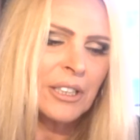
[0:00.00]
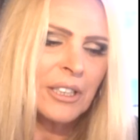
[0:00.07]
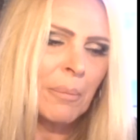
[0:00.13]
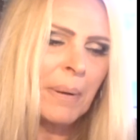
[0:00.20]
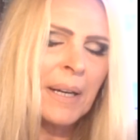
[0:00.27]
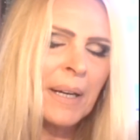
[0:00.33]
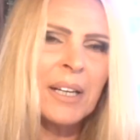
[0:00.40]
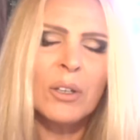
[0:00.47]

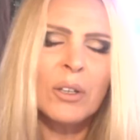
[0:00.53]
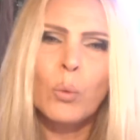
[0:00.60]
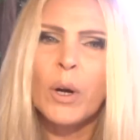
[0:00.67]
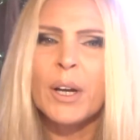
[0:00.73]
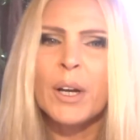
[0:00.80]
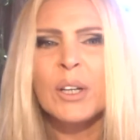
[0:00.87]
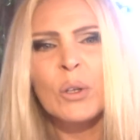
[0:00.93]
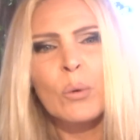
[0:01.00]
depending on
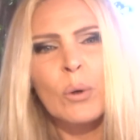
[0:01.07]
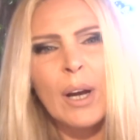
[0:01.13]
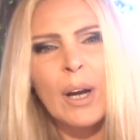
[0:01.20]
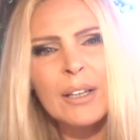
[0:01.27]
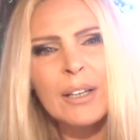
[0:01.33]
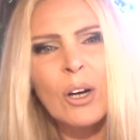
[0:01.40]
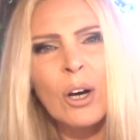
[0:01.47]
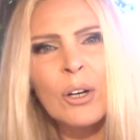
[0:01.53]
where you're
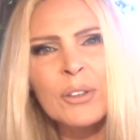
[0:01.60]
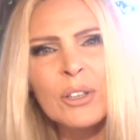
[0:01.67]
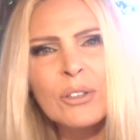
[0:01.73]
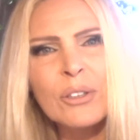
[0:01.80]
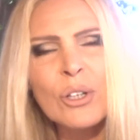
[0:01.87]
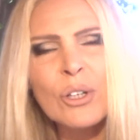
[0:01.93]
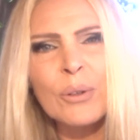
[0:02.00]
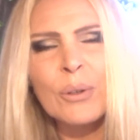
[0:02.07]
at on your
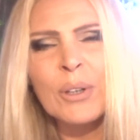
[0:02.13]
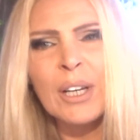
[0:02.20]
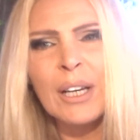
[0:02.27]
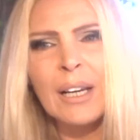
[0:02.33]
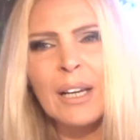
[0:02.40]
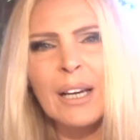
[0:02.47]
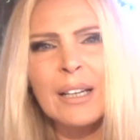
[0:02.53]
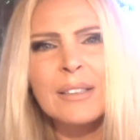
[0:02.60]

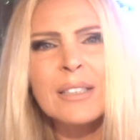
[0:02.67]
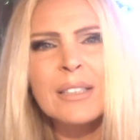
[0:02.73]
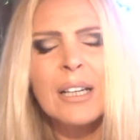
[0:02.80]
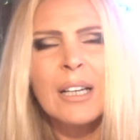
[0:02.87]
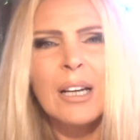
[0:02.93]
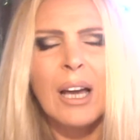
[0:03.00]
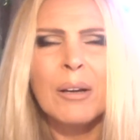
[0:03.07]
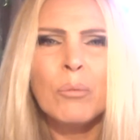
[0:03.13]
journey and
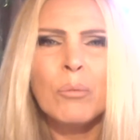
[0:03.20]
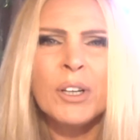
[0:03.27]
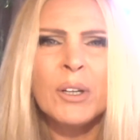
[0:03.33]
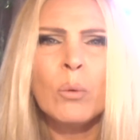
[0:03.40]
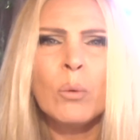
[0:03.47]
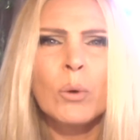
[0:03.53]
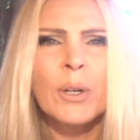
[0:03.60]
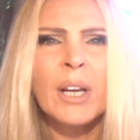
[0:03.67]
what
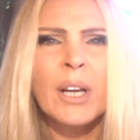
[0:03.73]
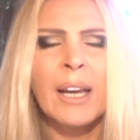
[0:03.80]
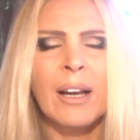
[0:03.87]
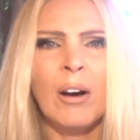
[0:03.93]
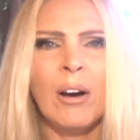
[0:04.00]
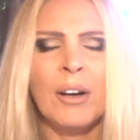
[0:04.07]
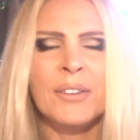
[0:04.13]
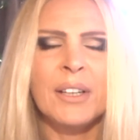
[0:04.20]
you're working
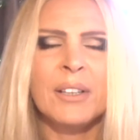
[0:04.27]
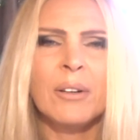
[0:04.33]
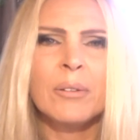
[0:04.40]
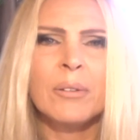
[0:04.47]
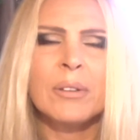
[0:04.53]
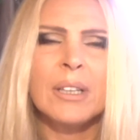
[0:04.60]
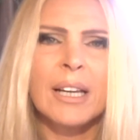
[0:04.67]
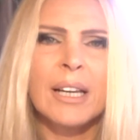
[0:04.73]
on, you
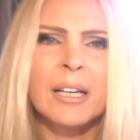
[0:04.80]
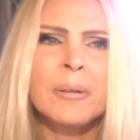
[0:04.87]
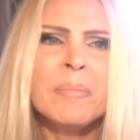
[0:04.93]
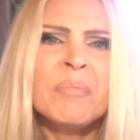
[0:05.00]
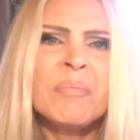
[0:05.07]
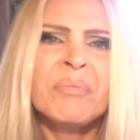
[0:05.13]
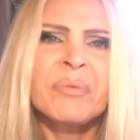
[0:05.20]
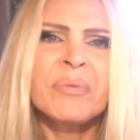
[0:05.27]
know, like
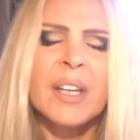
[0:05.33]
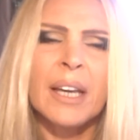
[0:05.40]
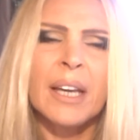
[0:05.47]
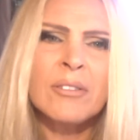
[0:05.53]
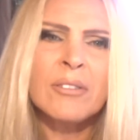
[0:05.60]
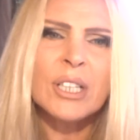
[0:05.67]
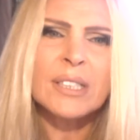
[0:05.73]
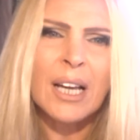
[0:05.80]
the
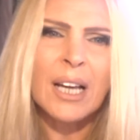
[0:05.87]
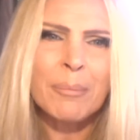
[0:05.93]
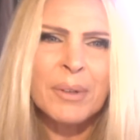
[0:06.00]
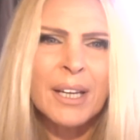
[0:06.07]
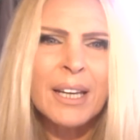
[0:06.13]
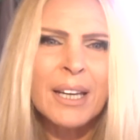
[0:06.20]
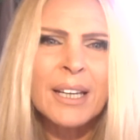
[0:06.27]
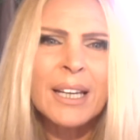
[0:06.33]
energies
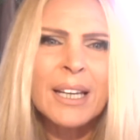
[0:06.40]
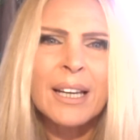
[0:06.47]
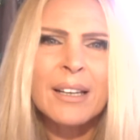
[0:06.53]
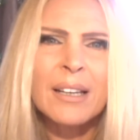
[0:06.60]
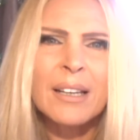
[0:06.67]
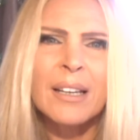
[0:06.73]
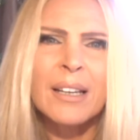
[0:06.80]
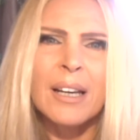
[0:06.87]
coming in
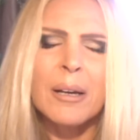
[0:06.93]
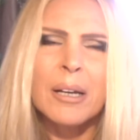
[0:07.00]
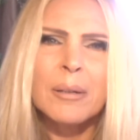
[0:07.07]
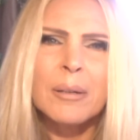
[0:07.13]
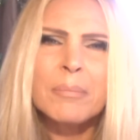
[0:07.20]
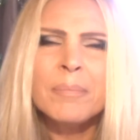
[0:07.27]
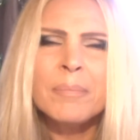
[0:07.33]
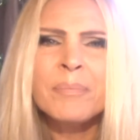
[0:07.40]
can
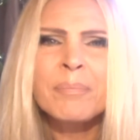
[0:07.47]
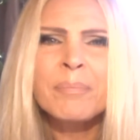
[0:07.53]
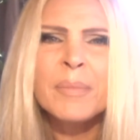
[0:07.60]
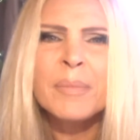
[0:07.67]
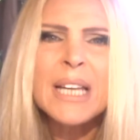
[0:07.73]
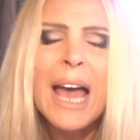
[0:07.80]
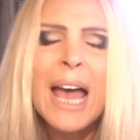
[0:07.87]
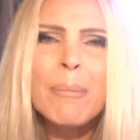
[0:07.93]

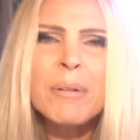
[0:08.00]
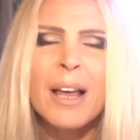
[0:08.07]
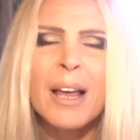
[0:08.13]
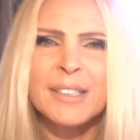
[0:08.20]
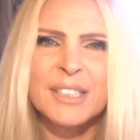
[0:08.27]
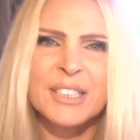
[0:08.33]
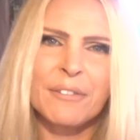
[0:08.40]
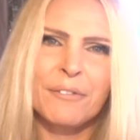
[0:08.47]

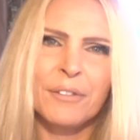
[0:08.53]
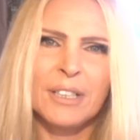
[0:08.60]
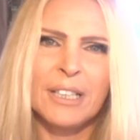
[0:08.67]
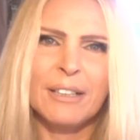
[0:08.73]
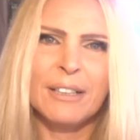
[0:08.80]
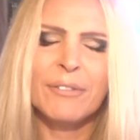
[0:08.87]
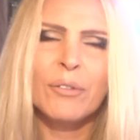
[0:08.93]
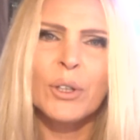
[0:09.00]
metabolize
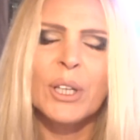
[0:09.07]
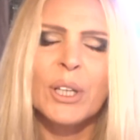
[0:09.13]
differently for